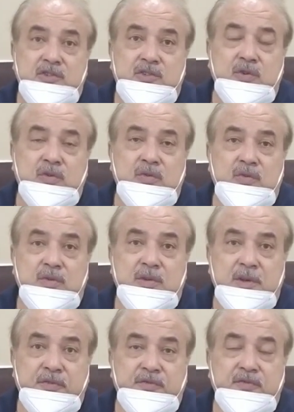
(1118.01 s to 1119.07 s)
So
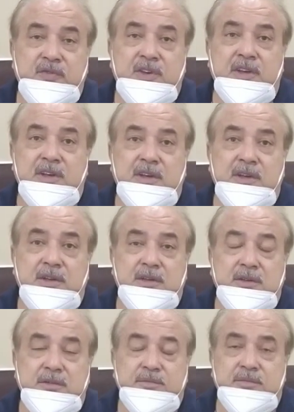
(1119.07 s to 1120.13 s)
if we
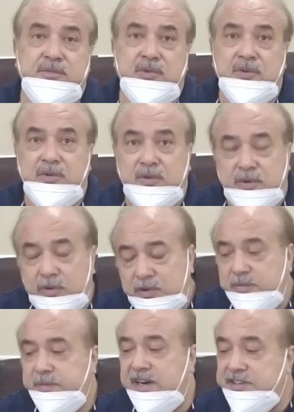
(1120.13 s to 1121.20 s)

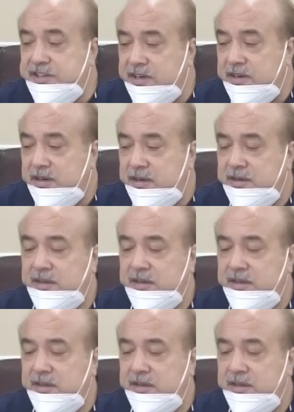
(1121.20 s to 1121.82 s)
don't mention